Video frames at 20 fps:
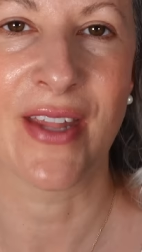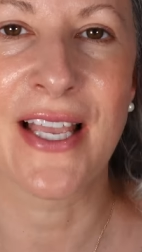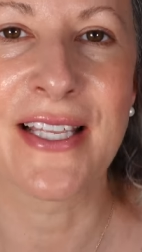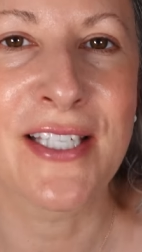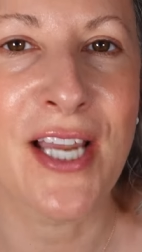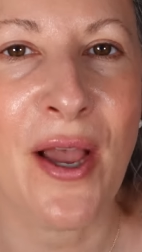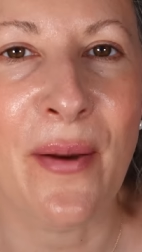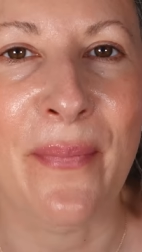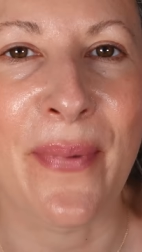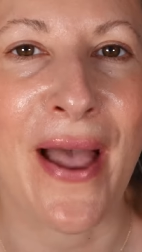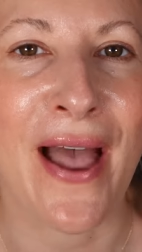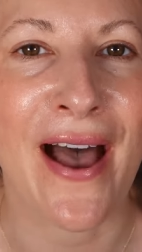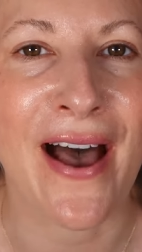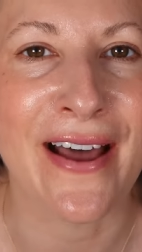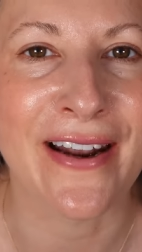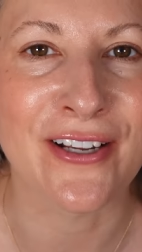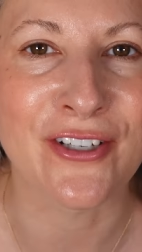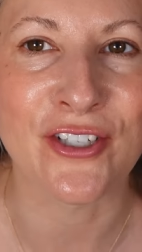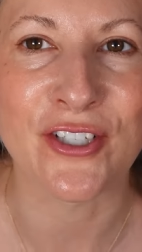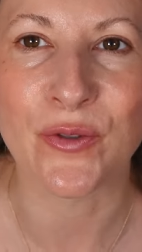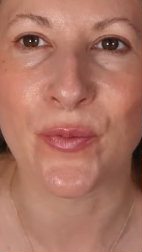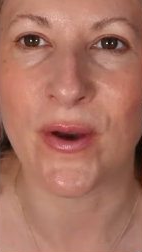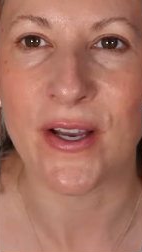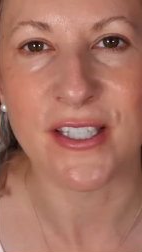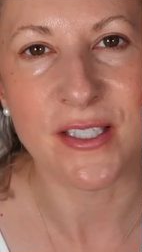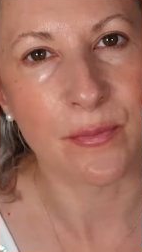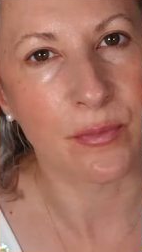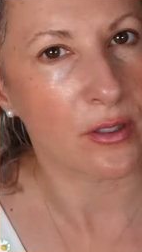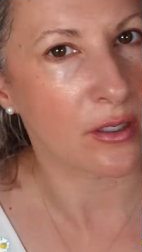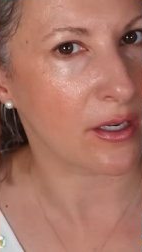It's not bad, it just
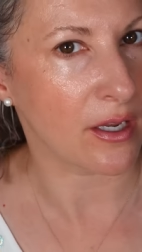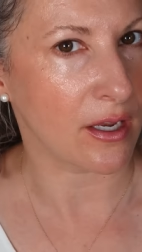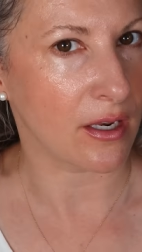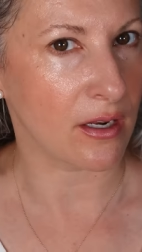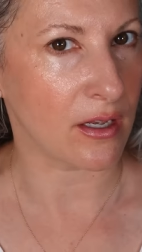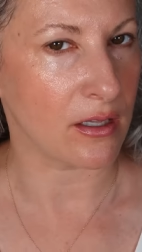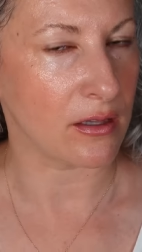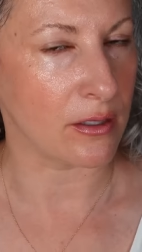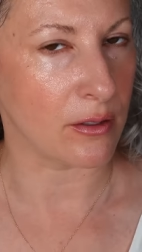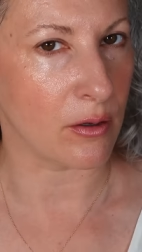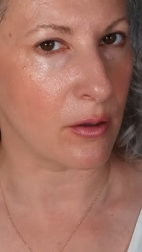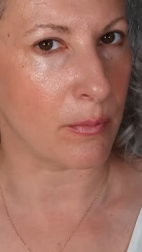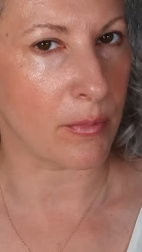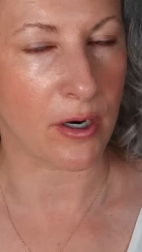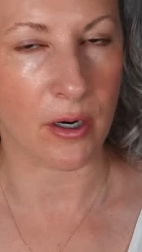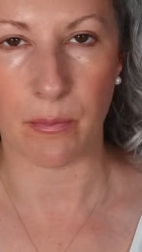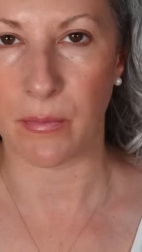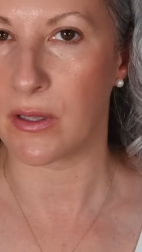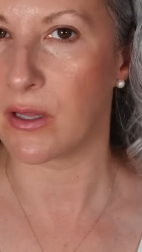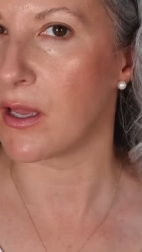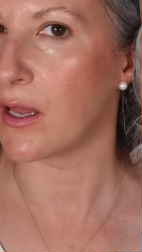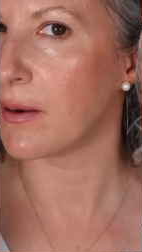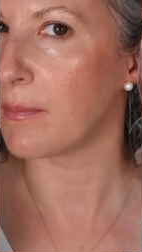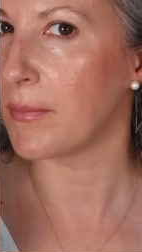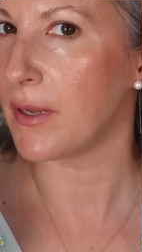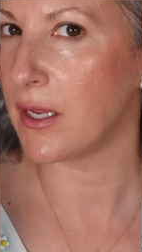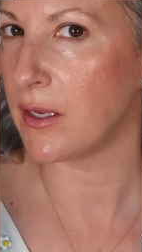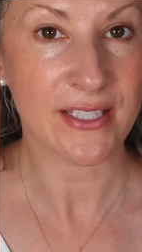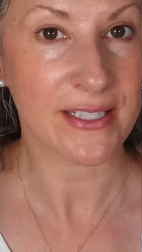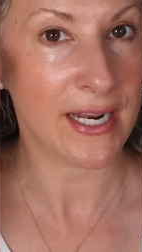winds up looking a little purple on
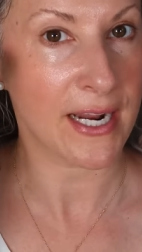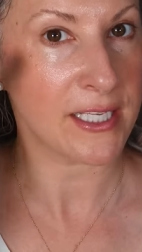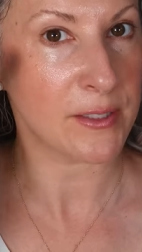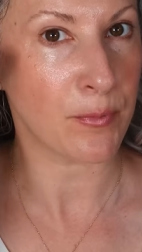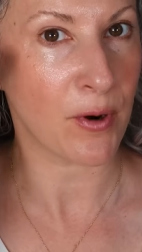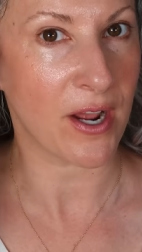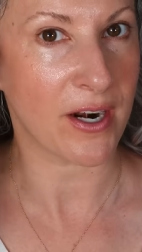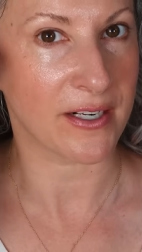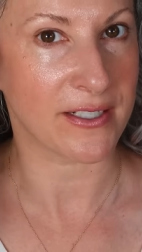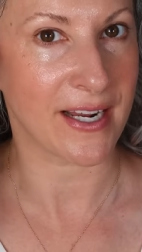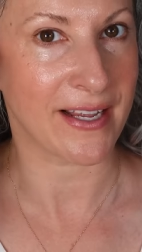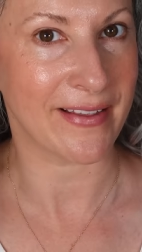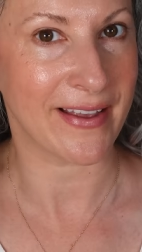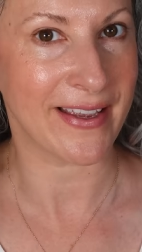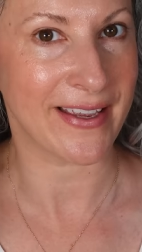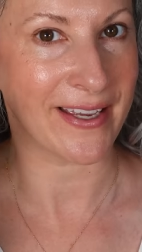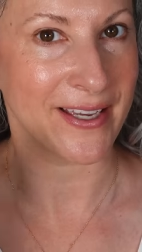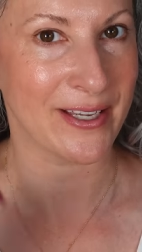me. It's a nice product, I like